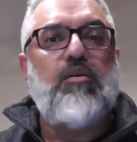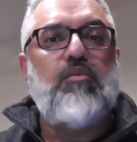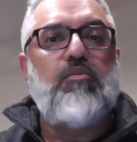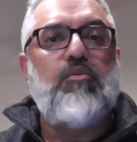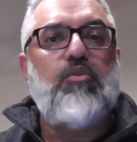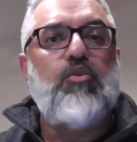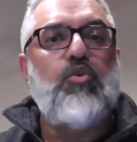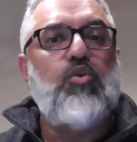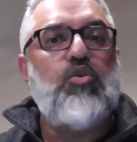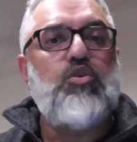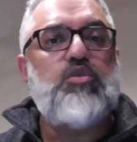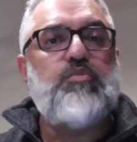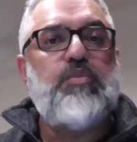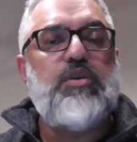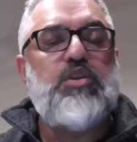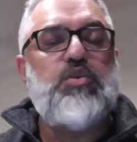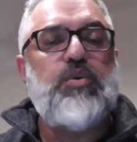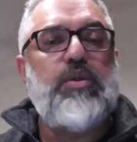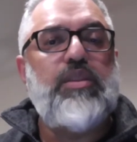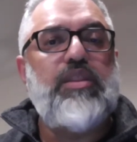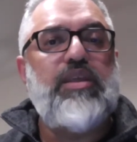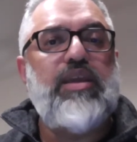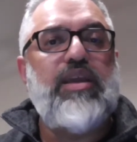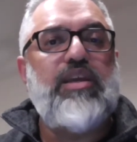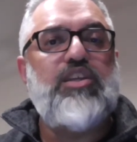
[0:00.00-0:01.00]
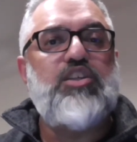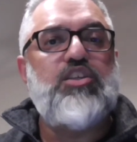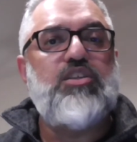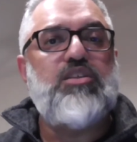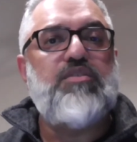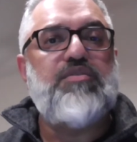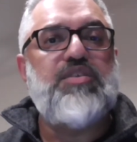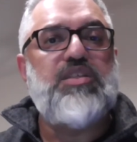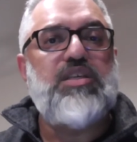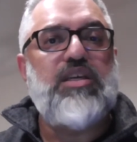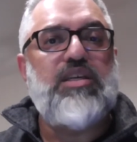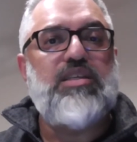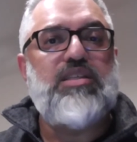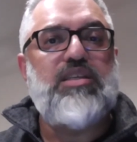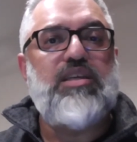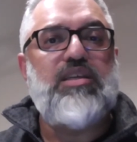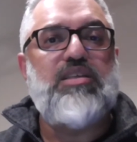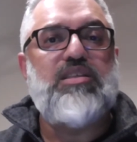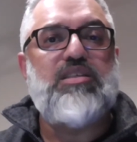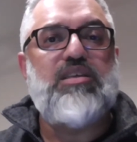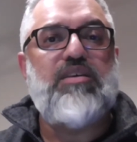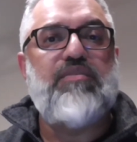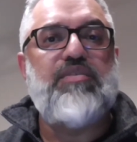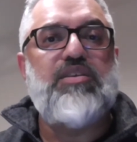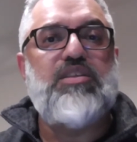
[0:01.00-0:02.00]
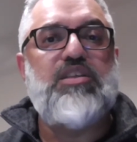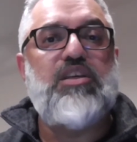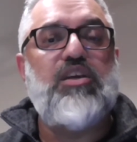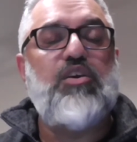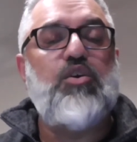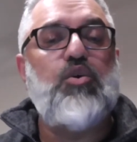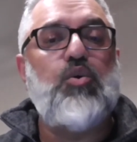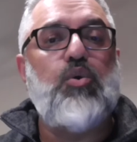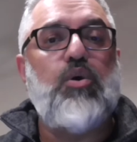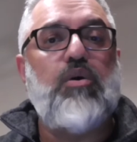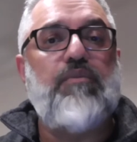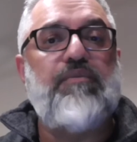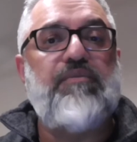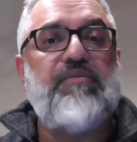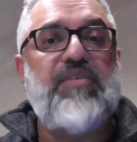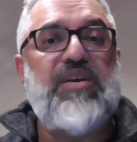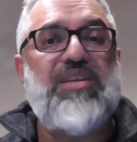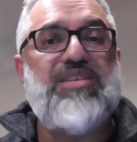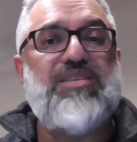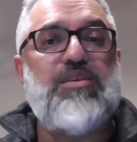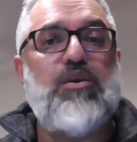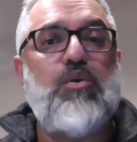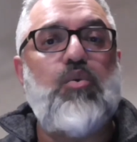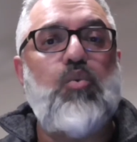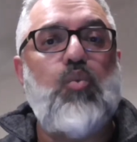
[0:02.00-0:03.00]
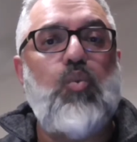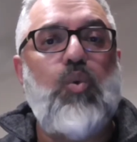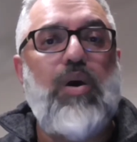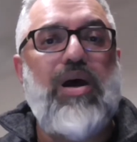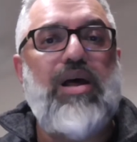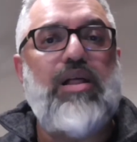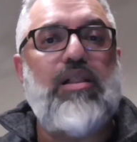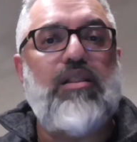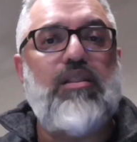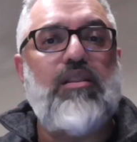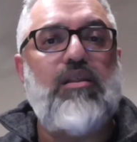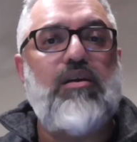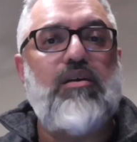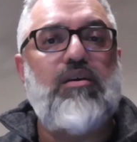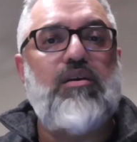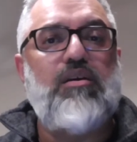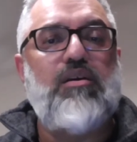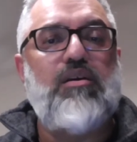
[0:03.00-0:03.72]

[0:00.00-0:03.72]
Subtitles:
Those between the ages of 60 and 70 who are fit and well